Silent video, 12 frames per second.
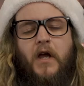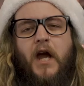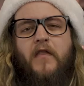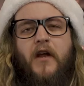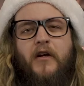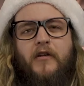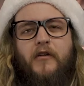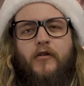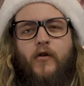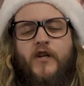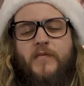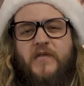Hey there, you little
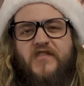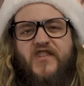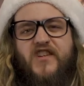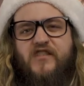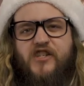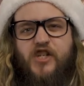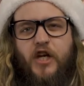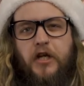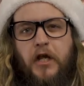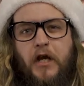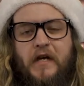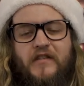Christmas season chicken
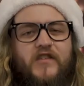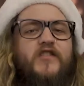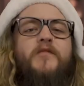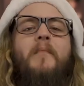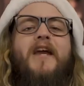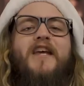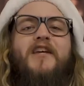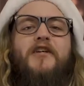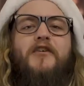nuggets. It's me,